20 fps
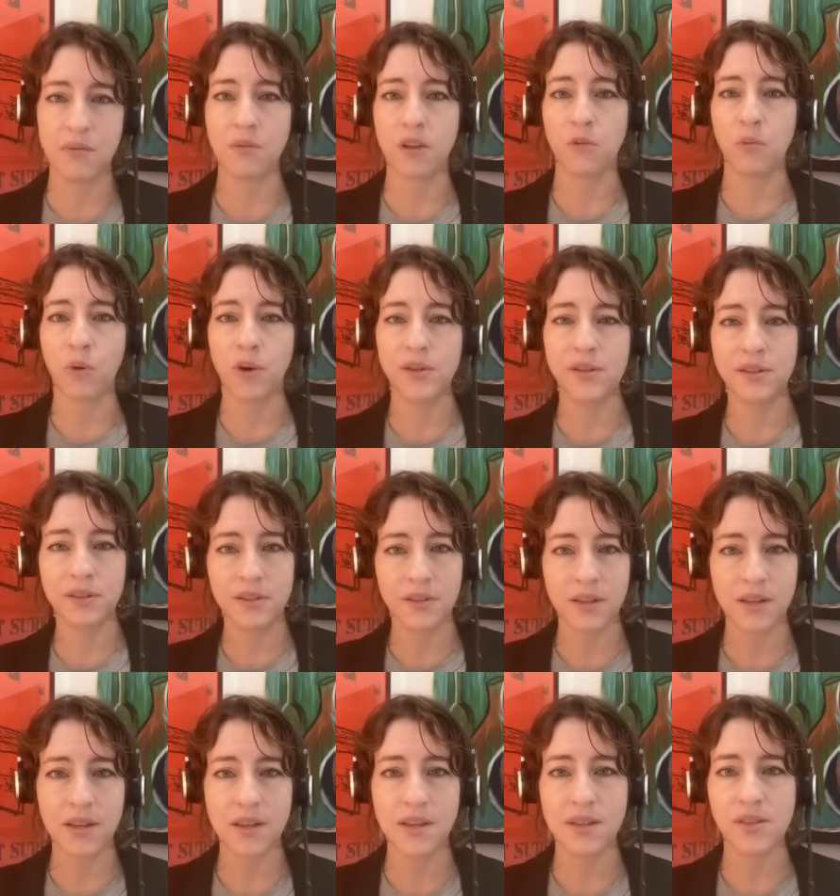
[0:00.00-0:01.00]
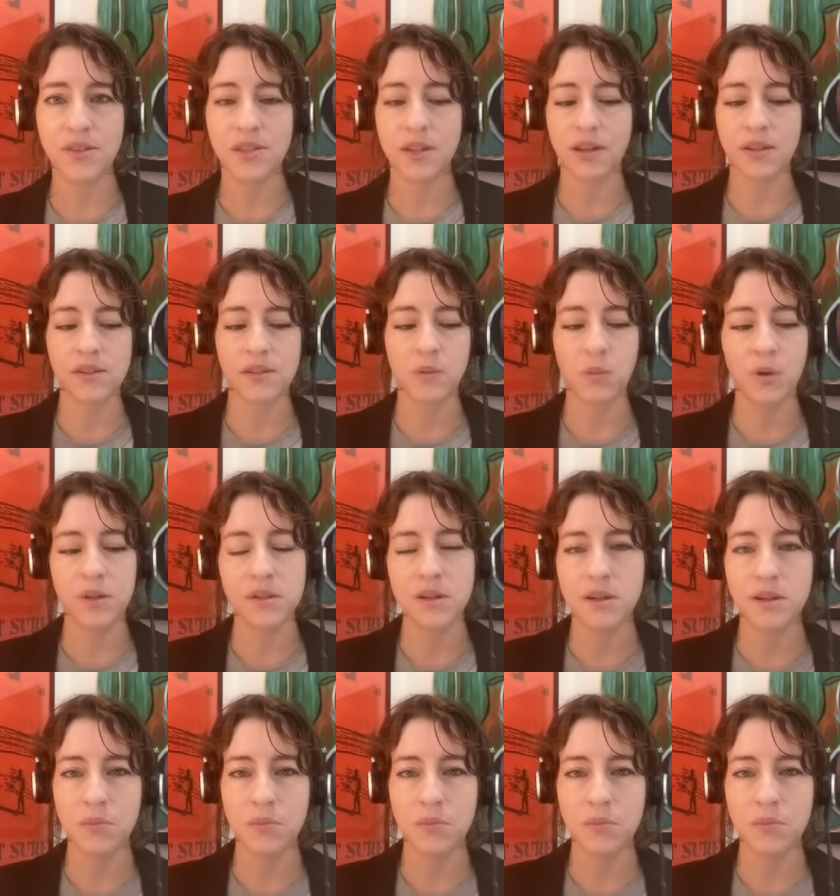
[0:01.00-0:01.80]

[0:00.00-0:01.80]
He wasn't into kinky sex. He wasn't